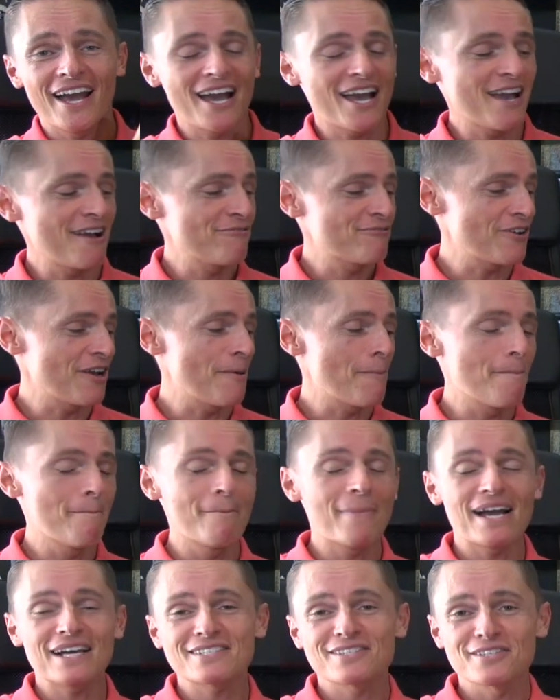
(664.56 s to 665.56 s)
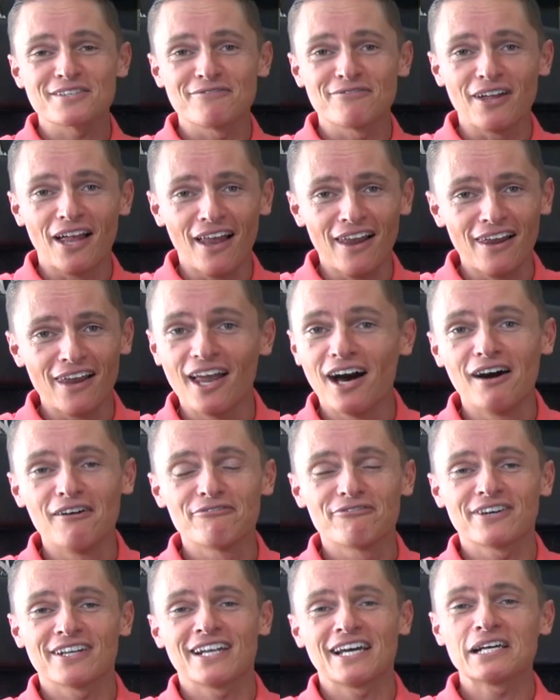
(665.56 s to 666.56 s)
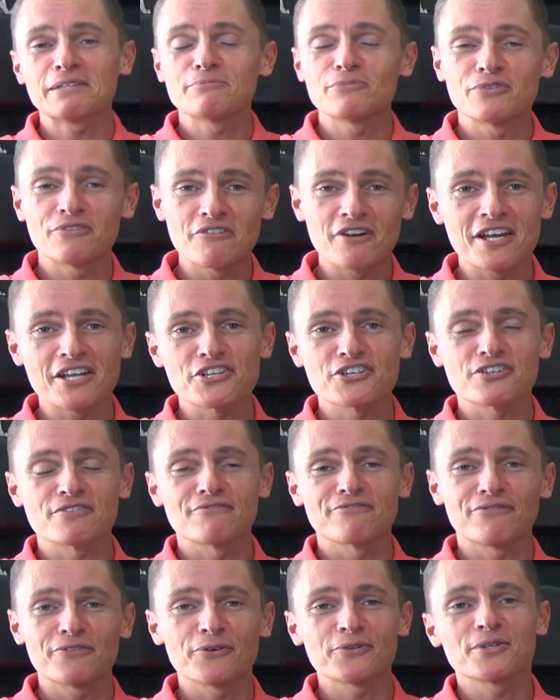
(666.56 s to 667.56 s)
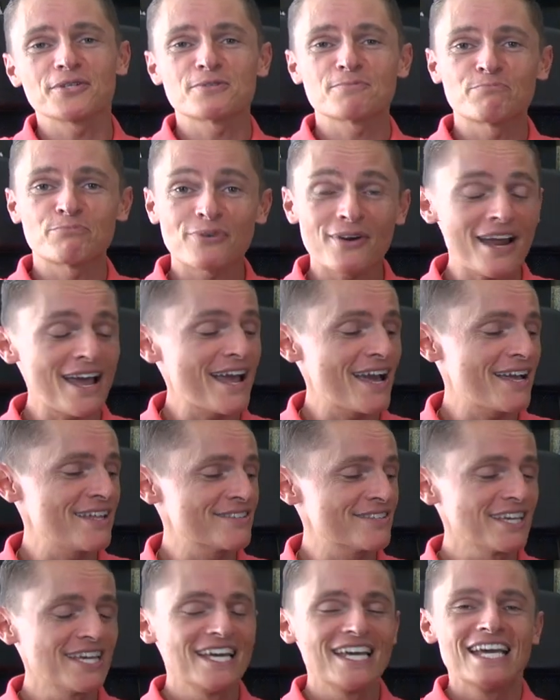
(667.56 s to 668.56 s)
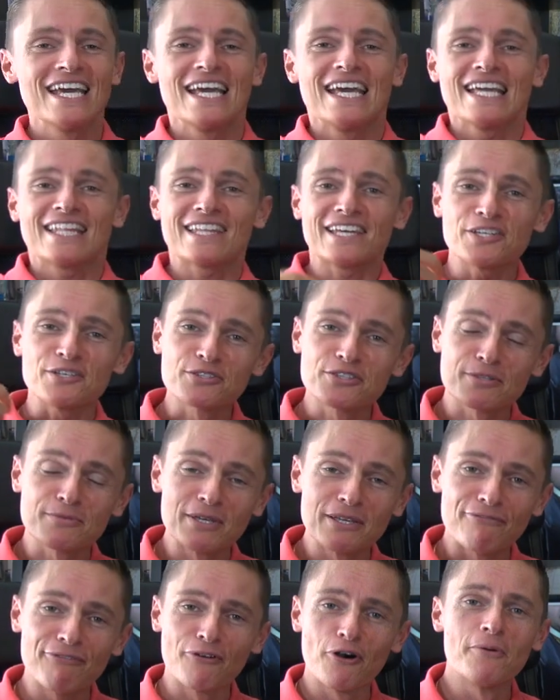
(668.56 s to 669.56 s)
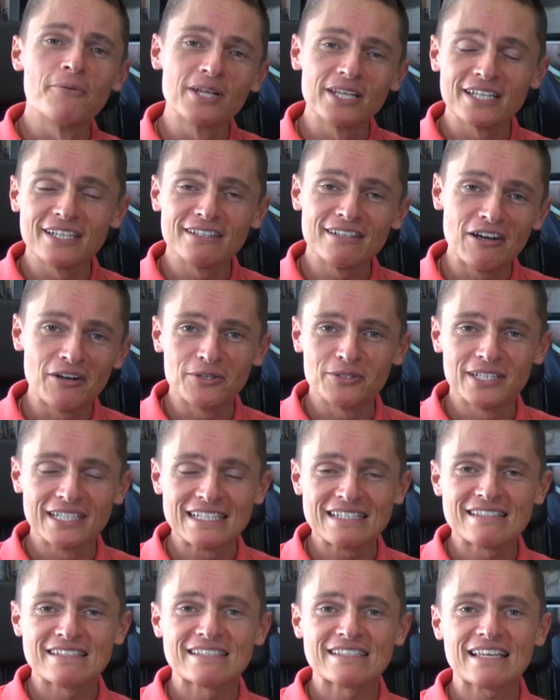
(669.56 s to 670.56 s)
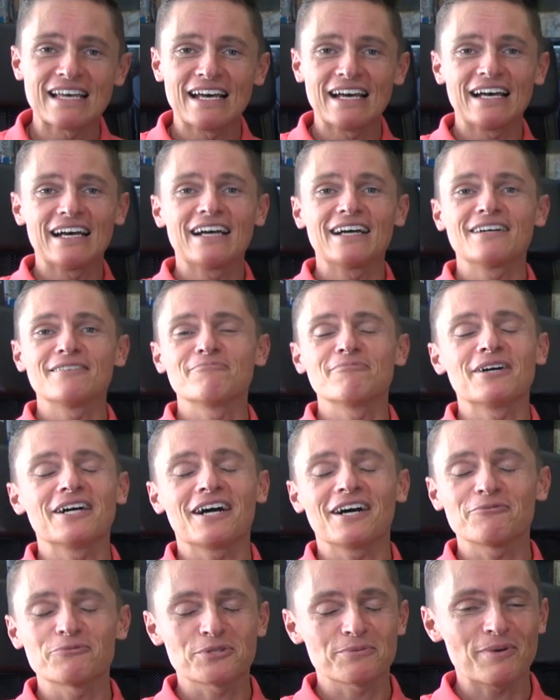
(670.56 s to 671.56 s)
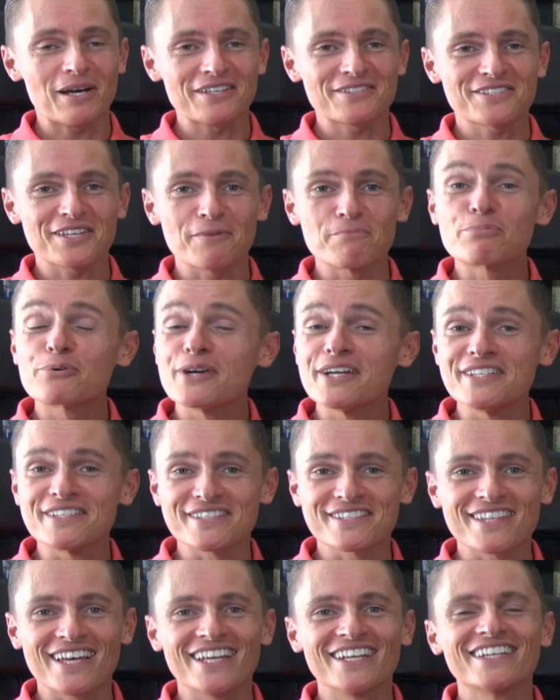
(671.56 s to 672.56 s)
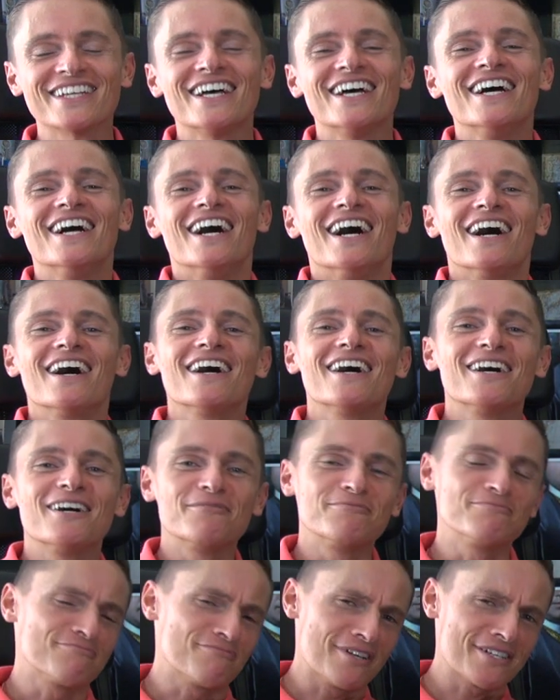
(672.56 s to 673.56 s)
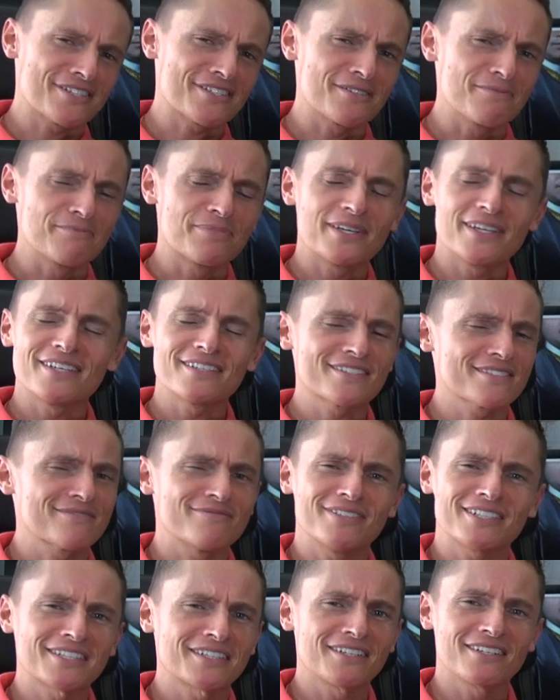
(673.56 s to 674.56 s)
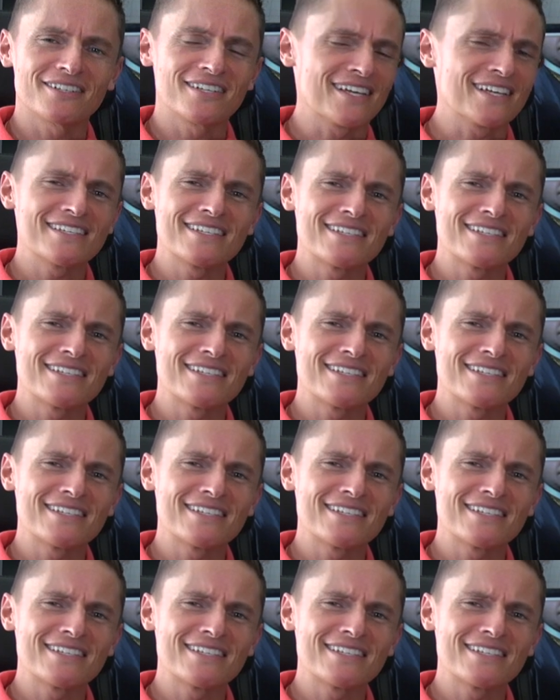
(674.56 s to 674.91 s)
have a massive love and admiration for this brand. They used to be formerly known as, I was about to say Prince then, rest in peace, my God,